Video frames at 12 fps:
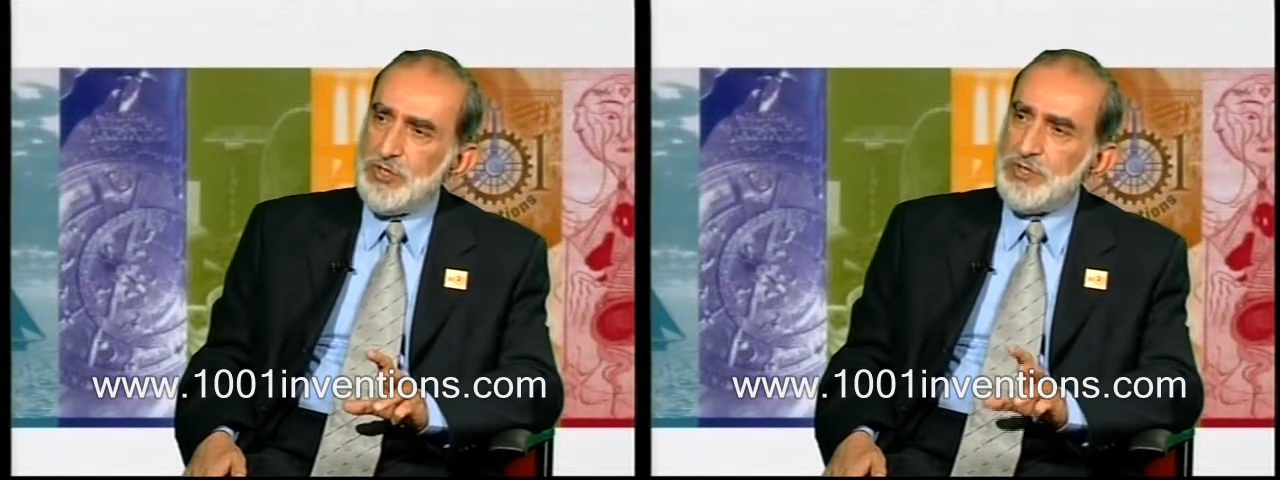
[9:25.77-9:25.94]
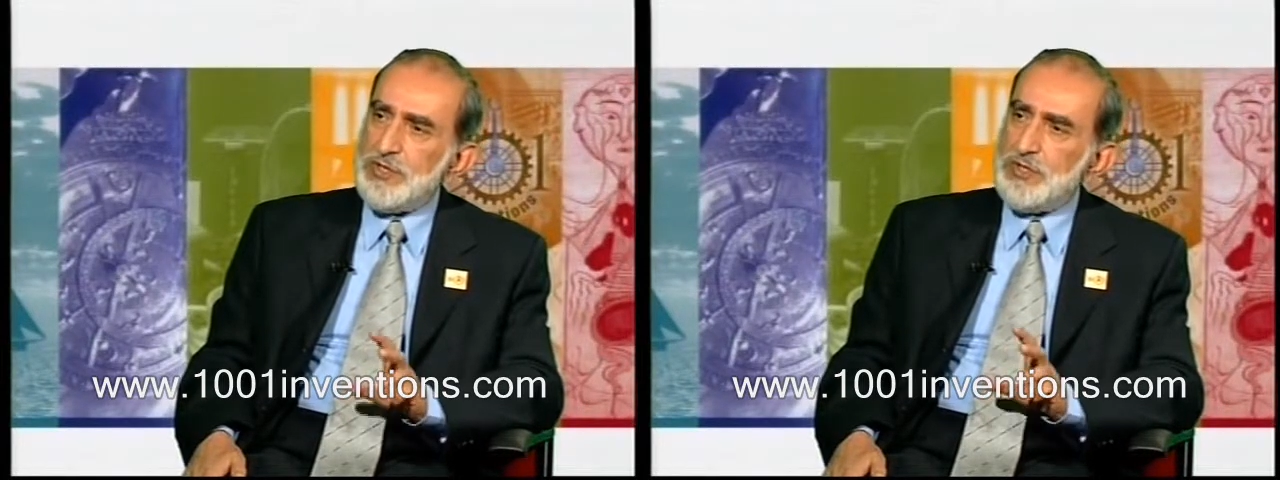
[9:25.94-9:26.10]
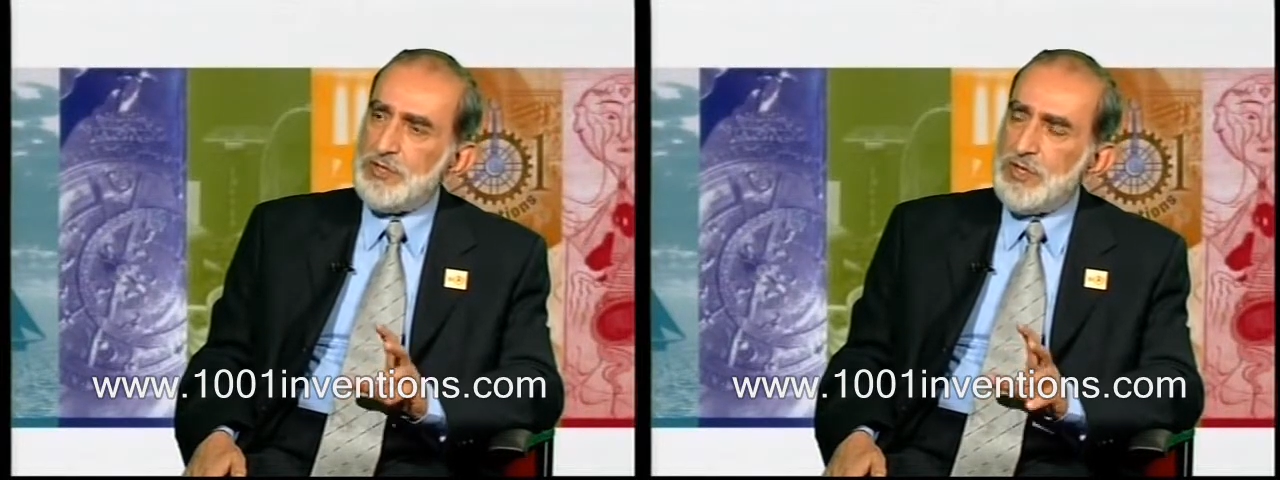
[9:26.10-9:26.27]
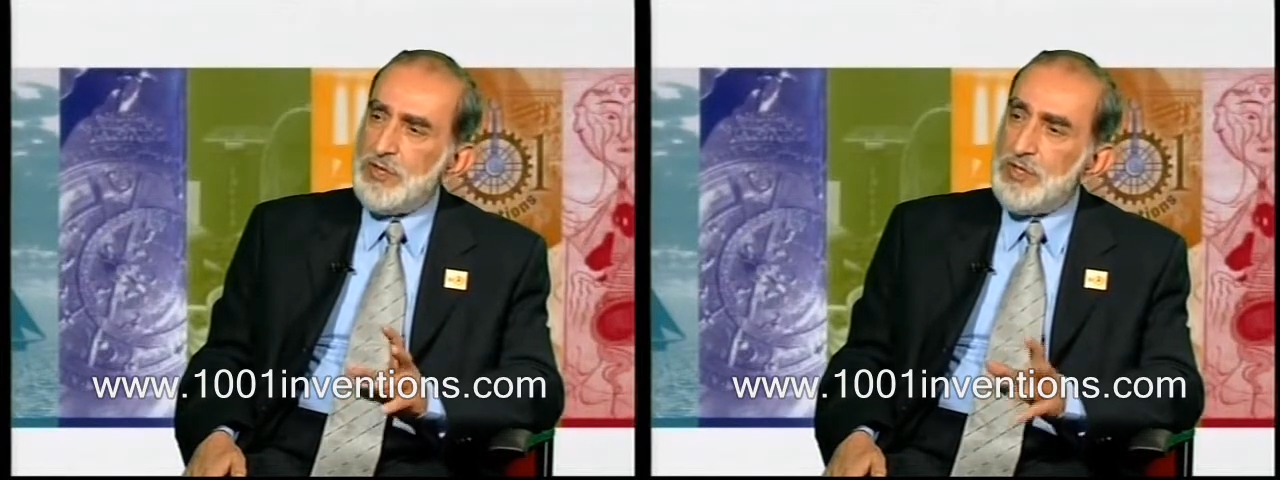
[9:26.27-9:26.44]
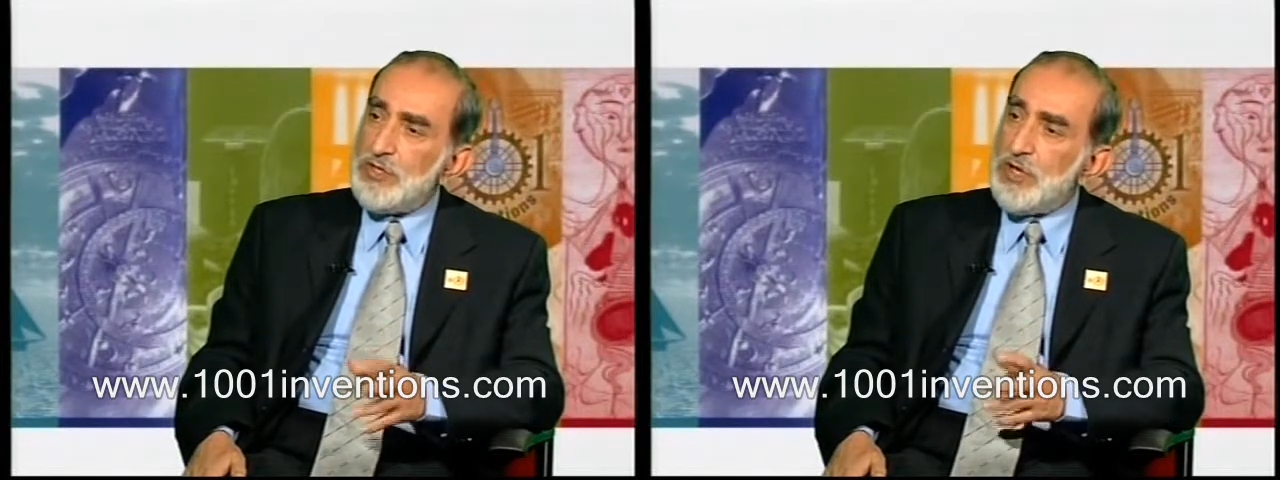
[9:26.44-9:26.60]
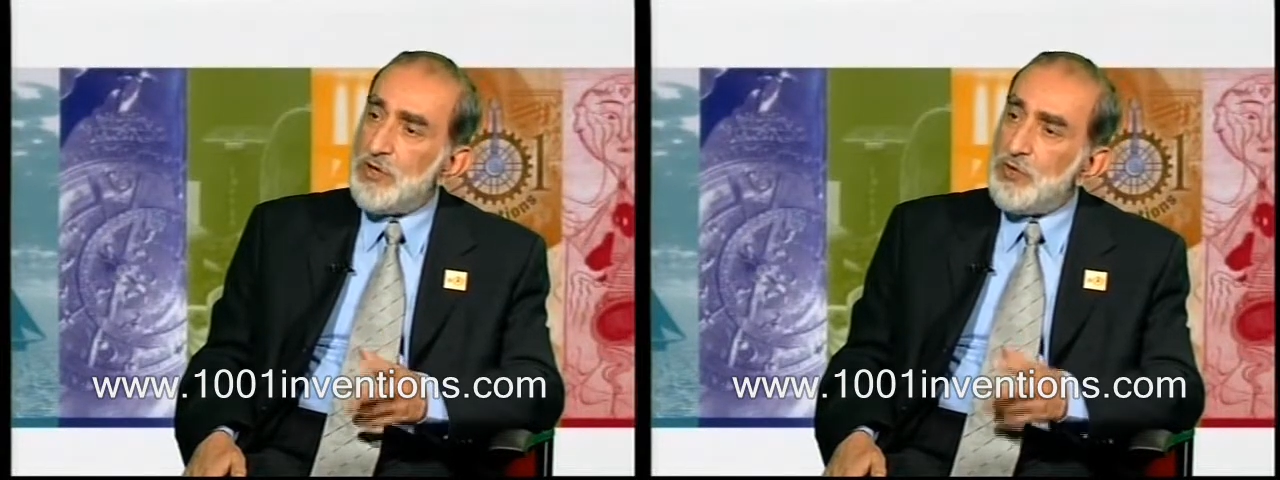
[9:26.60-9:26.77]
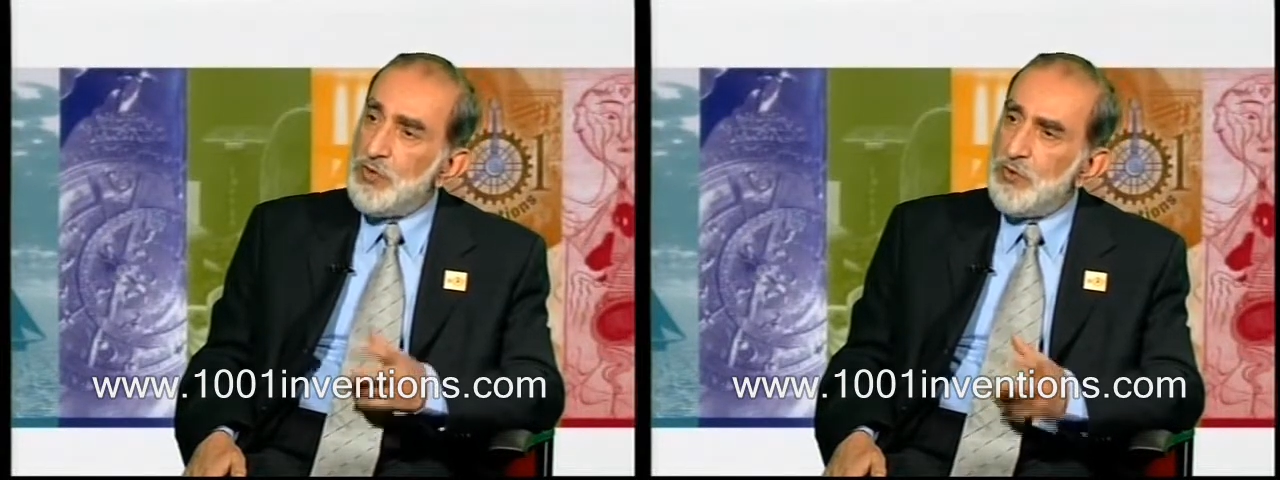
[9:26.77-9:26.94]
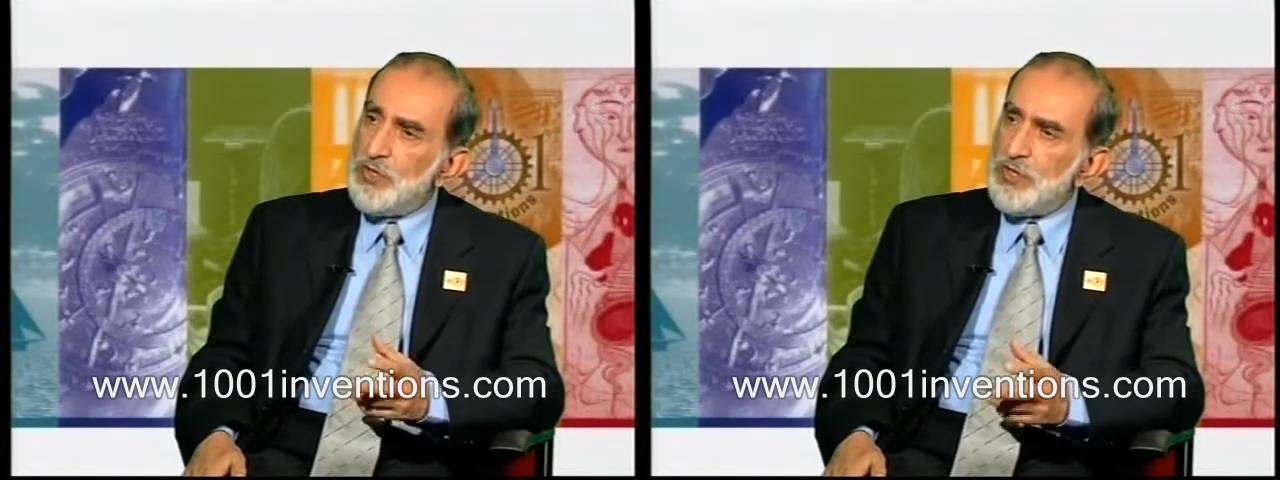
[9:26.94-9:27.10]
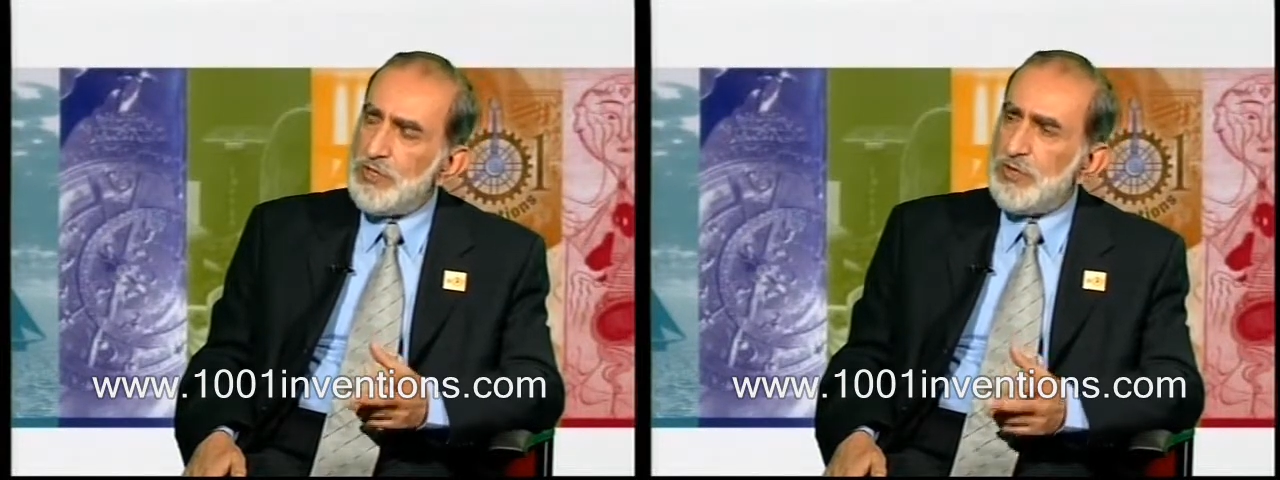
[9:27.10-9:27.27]
justice and these are
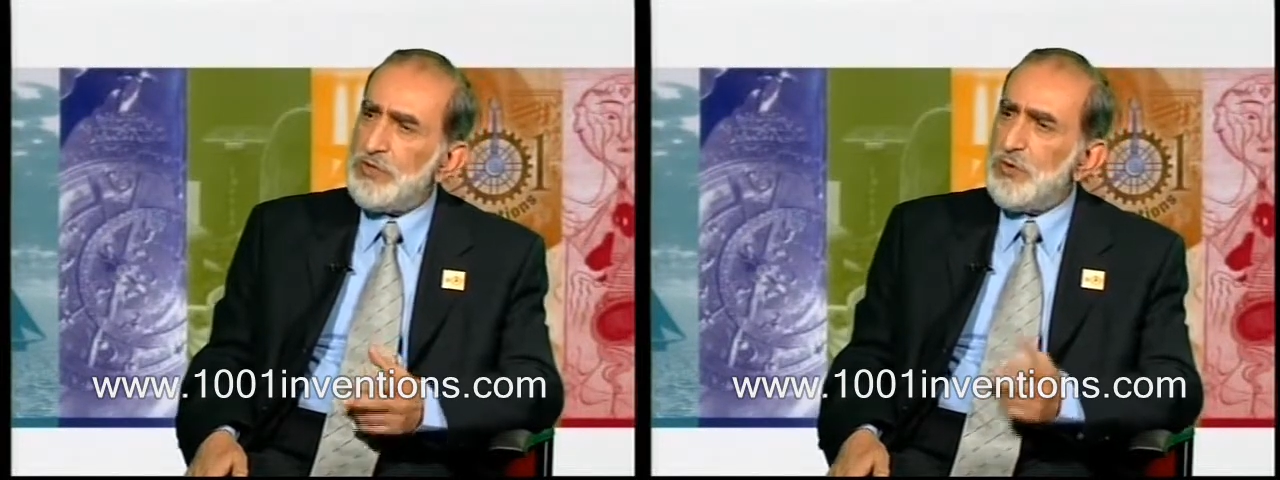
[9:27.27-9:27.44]
new things.